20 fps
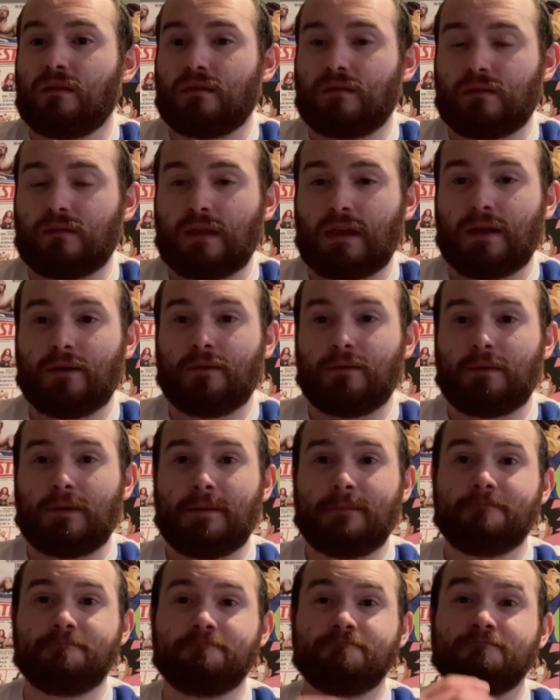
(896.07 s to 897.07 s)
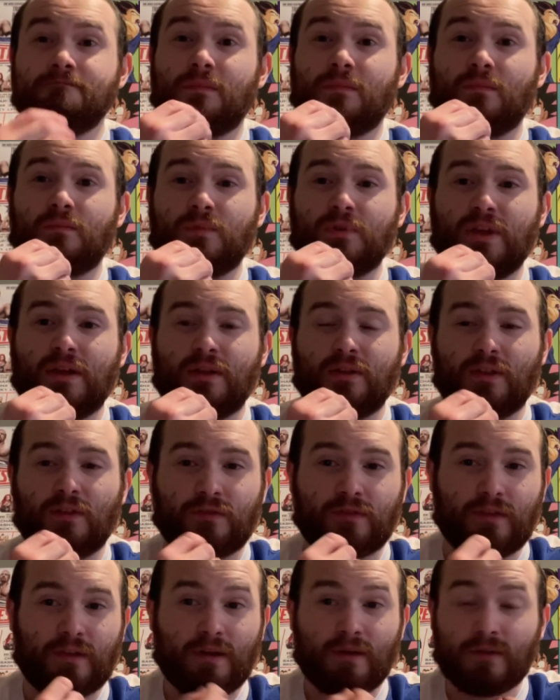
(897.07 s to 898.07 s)
Now, But now
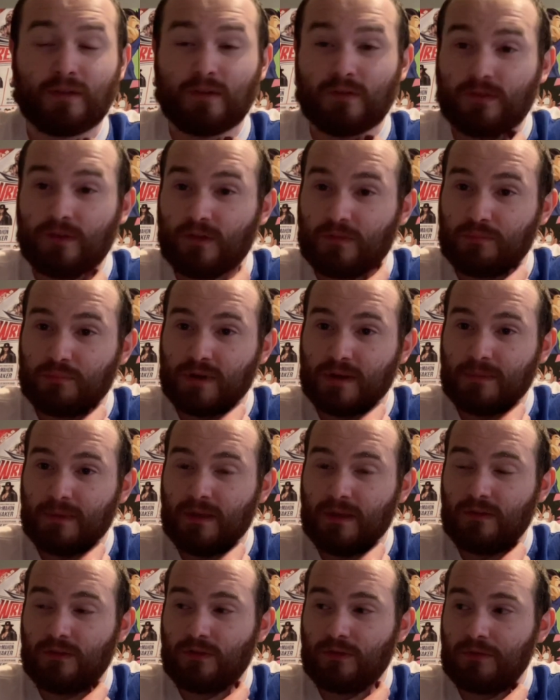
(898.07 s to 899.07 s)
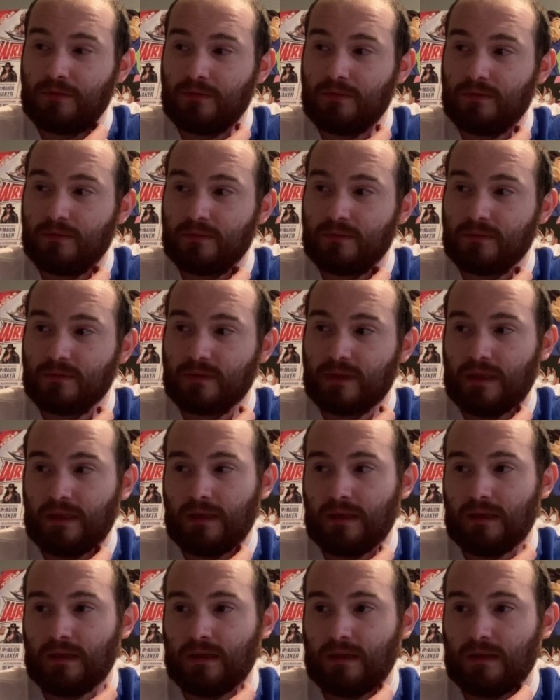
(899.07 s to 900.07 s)
this does bring me to
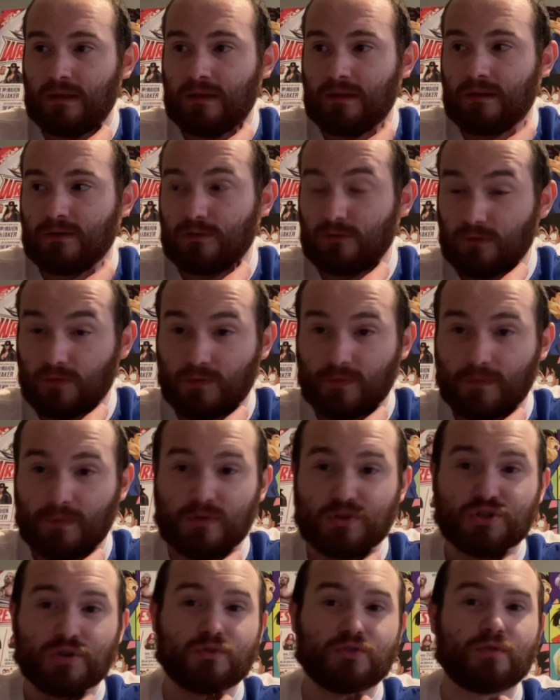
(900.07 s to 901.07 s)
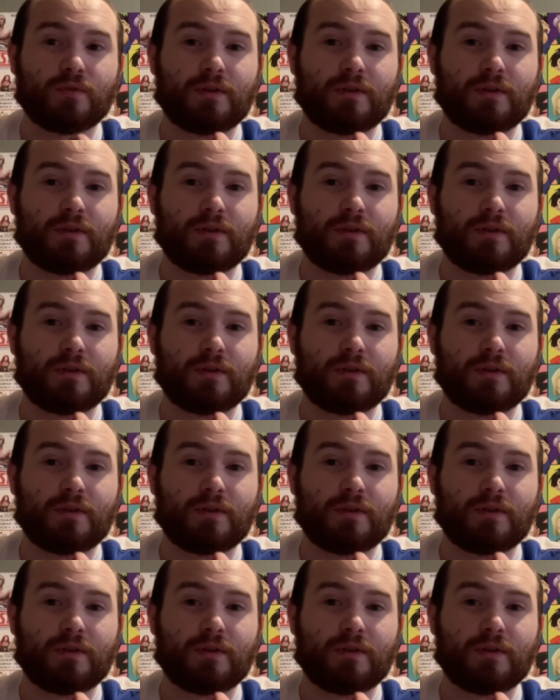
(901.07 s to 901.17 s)
the girls from Vshojo